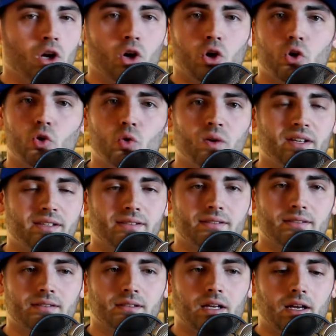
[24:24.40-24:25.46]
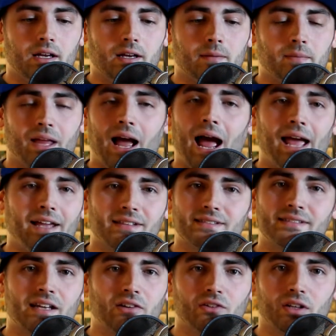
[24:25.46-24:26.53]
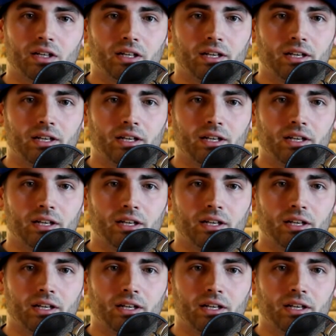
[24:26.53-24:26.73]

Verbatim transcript: who is um, the highest seller